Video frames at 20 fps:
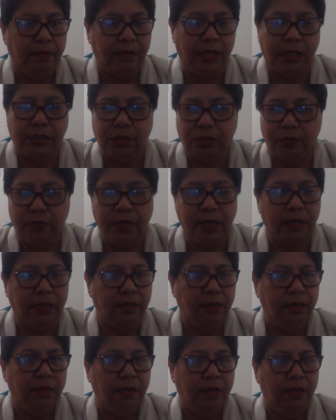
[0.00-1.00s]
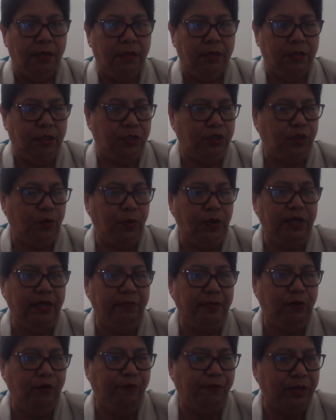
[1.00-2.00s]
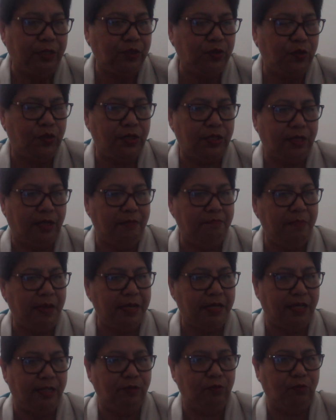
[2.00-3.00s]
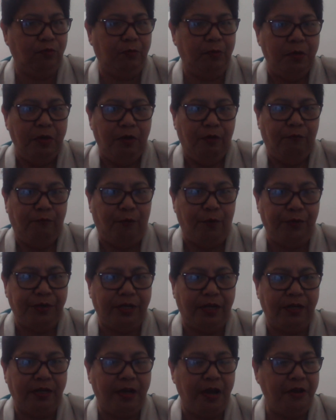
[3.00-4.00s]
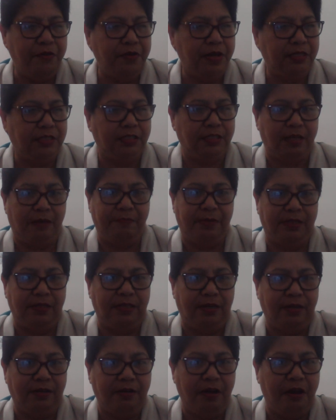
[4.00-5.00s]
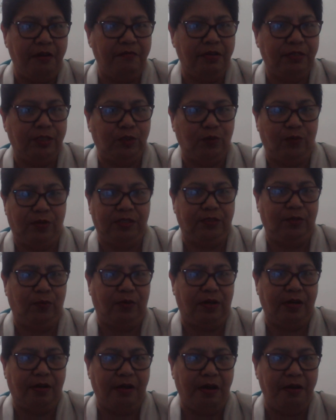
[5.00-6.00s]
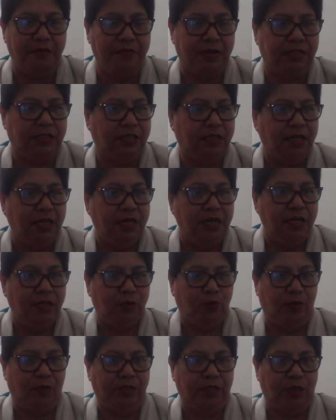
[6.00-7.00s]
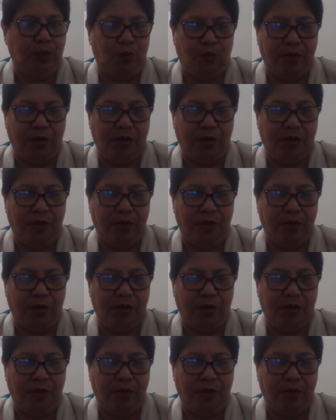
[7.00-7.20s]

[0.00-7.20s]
That's correct. The jewelry manufacturer can make into 14 carats, 17 carats, 21 carats, 22